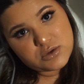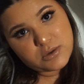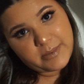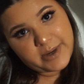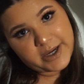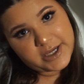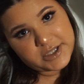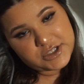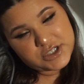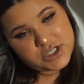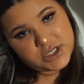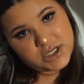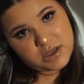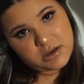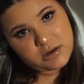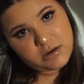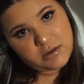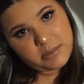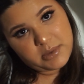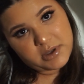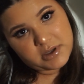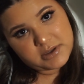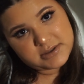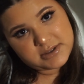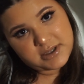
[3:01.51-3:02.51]
my channel
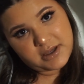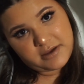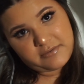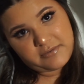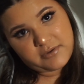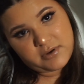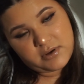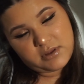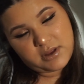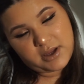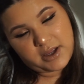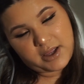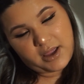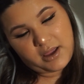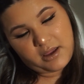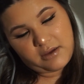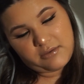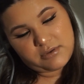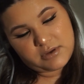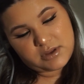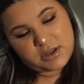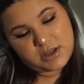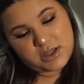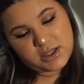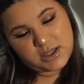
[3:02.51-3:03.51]
because I feel like
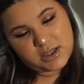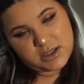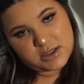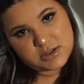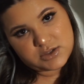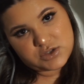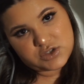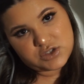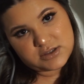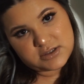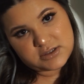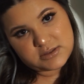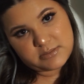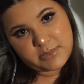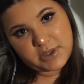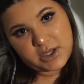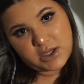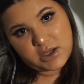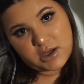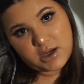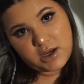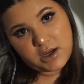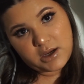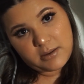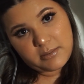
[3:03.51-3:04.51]
everything is just
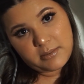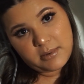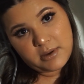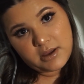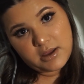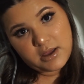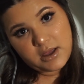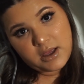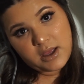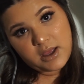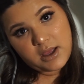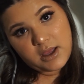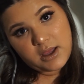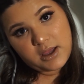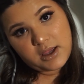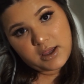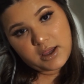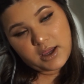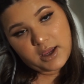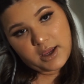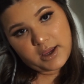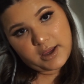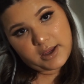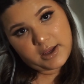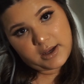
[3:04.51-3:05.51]
makeup,
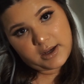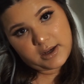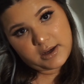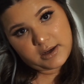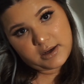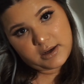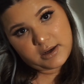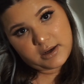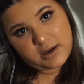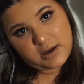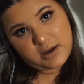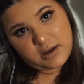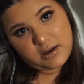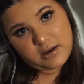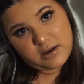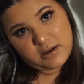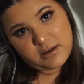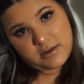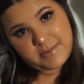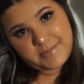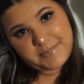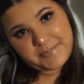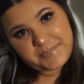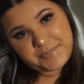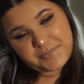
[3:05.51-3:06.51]
and
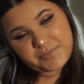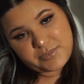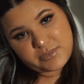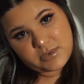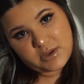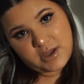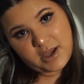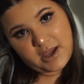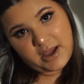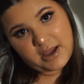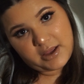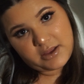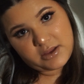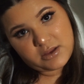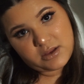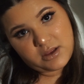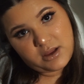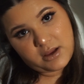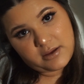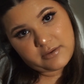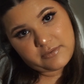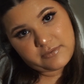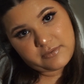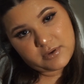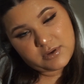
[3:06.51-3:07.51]
yeah,
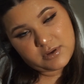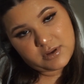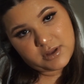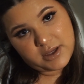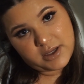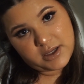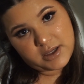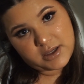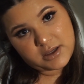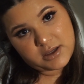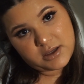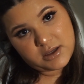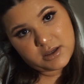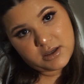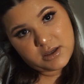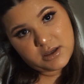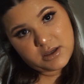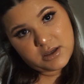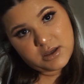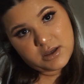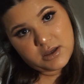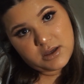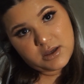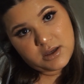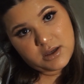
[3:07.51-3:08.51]
I feel like
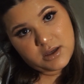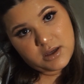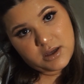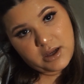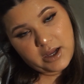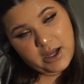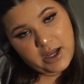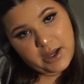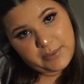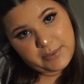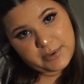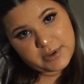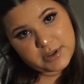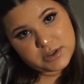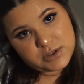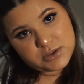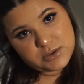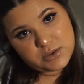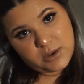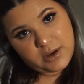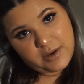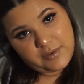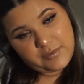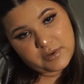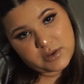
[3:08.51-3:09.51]
I want to
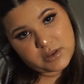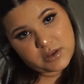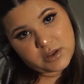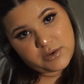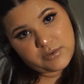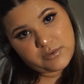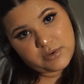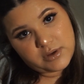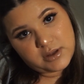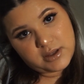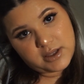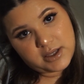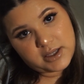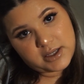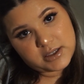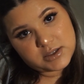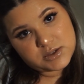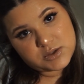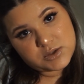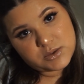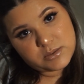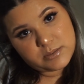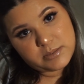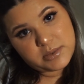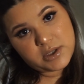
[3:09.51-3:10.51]
do everything related
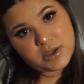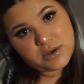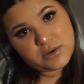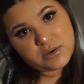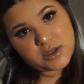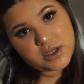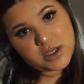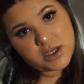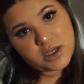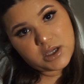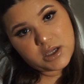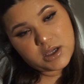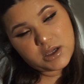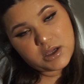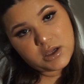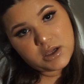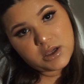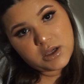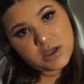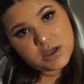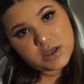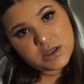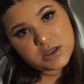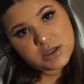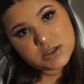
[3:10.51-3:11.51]
to beauty.
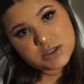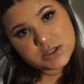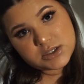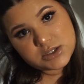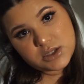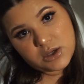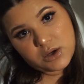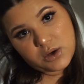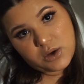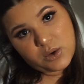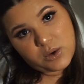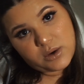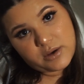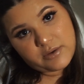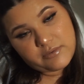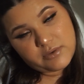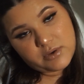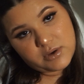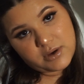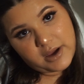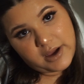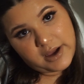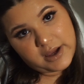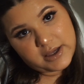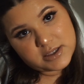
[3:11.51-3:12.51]
So if you
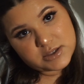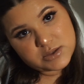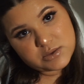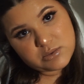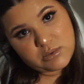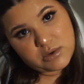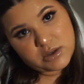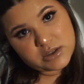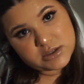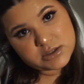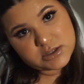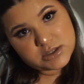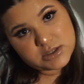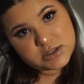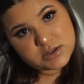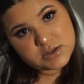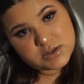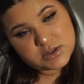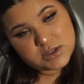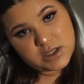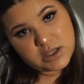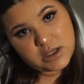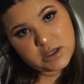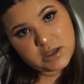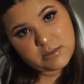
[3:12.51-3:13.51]
guys want to
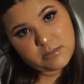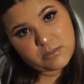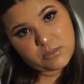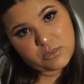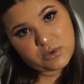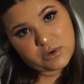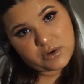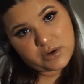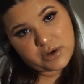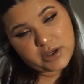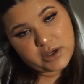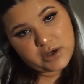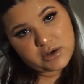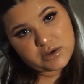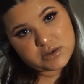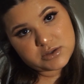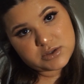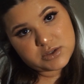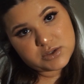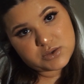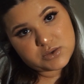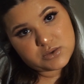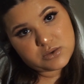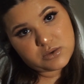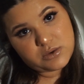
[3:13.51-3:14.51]
see more hair
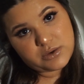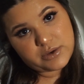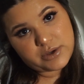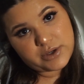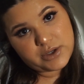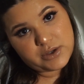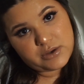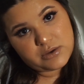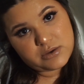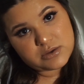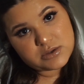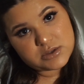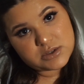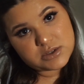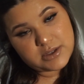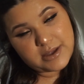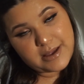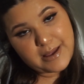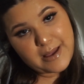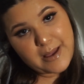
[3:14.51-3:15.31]
tutorials,